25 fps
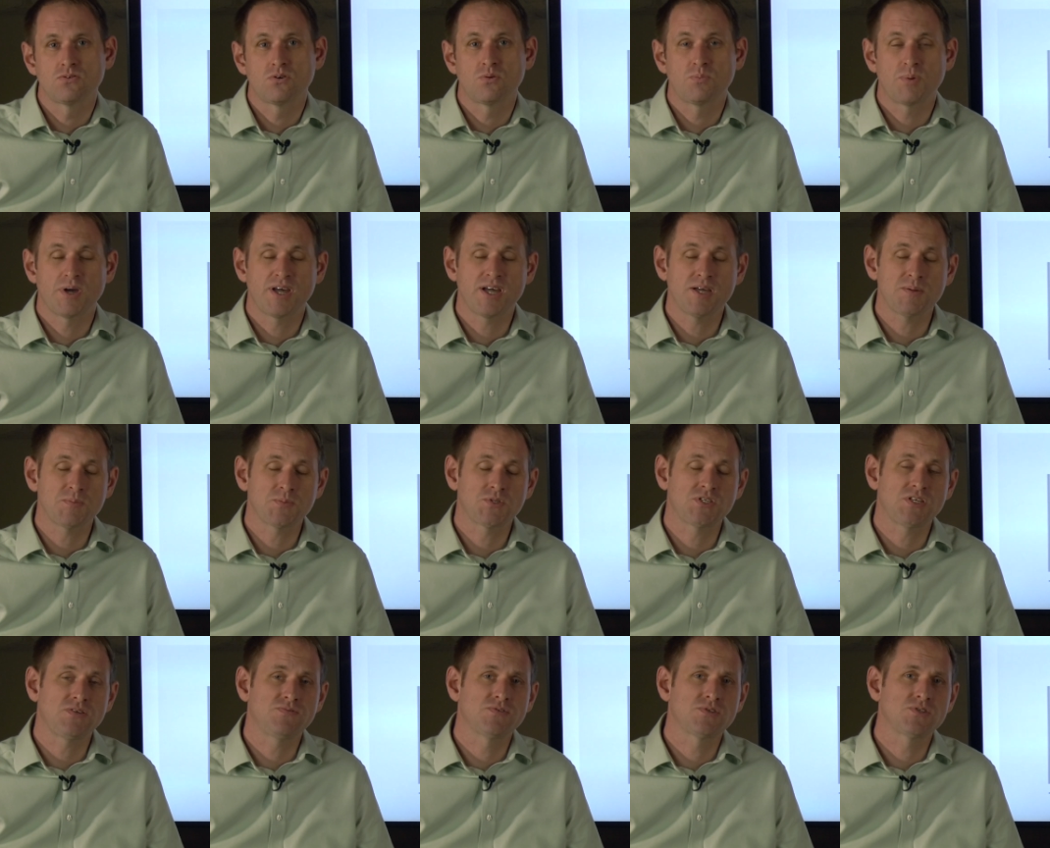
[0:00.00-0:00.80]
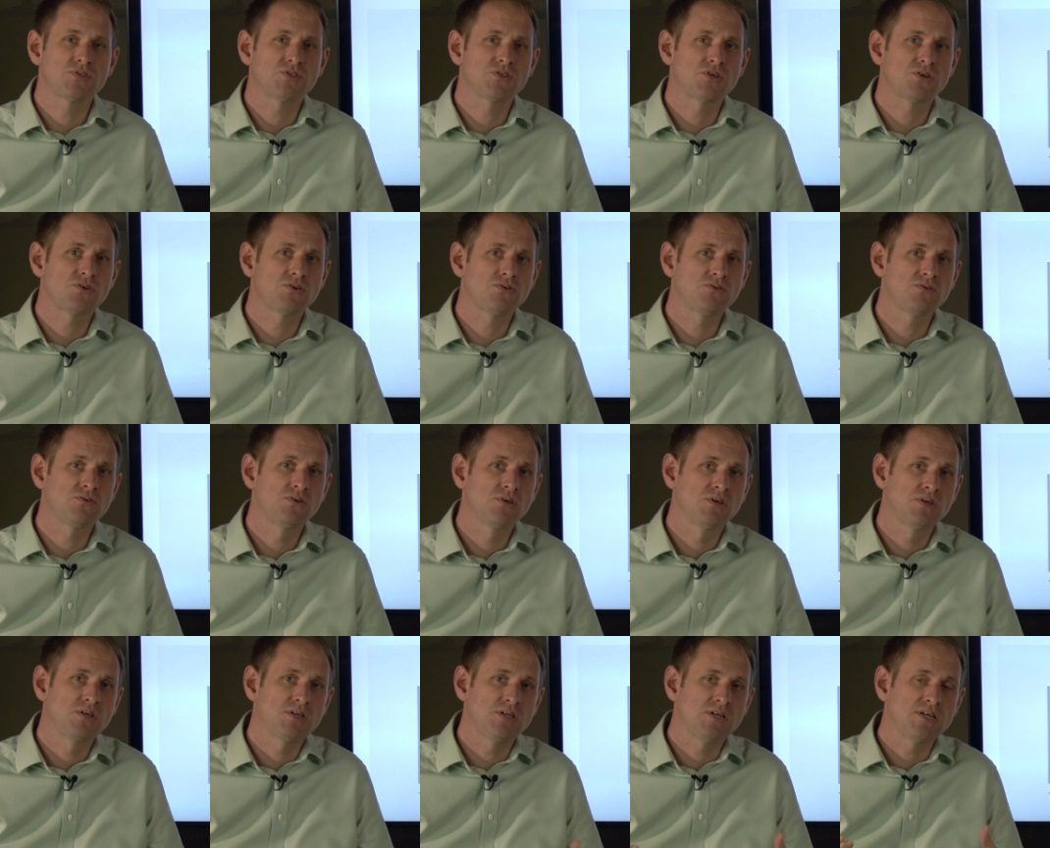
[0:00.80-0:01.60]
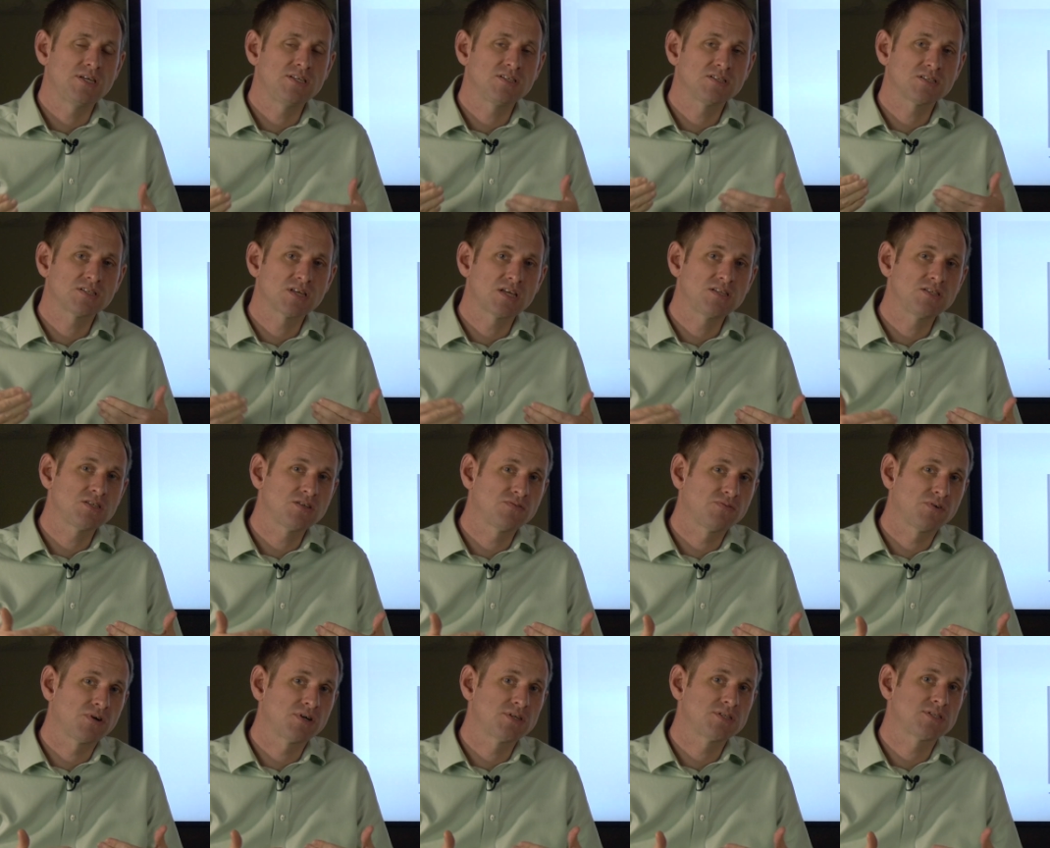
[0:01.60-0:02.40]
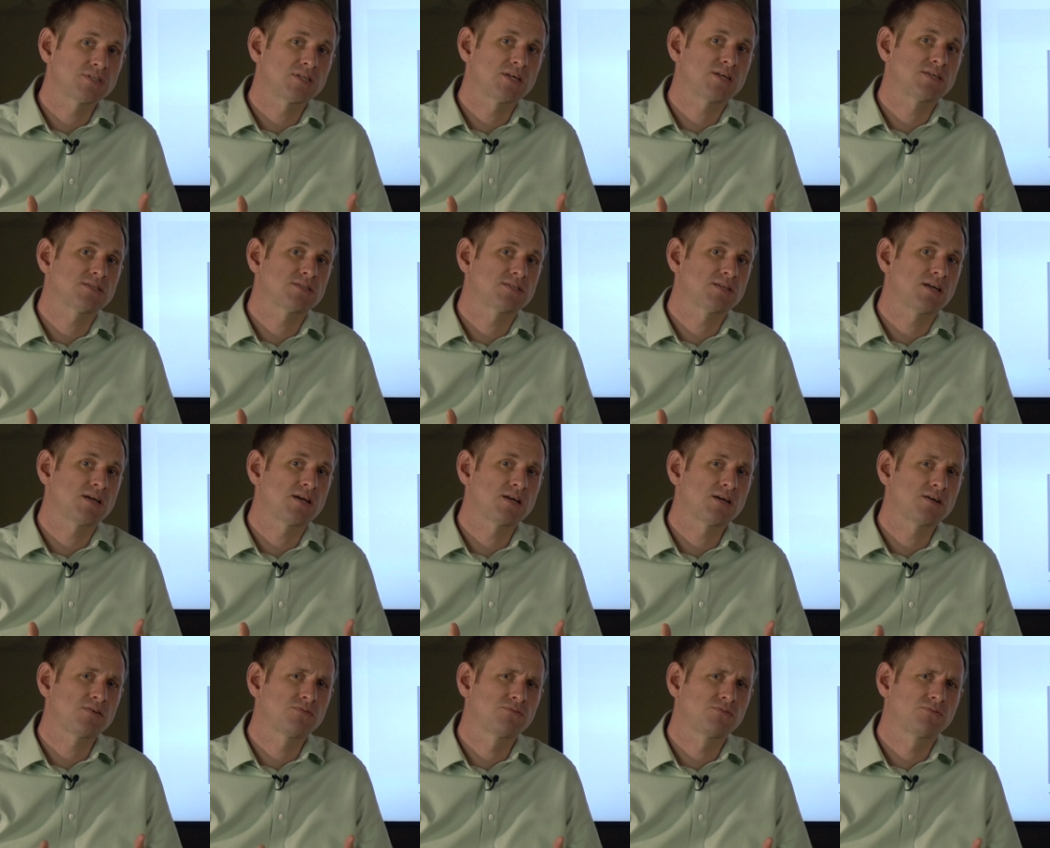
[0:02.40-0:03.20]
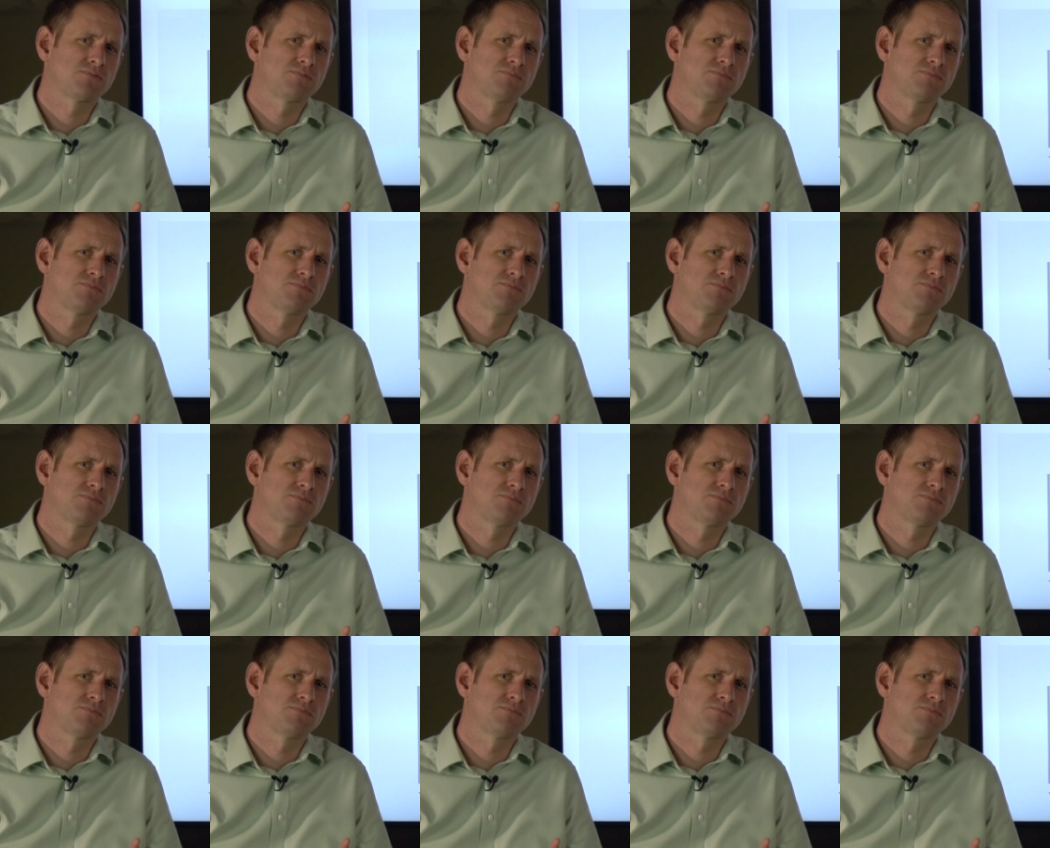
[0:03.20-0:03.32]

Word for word: or perhaps even to incentivize their staff.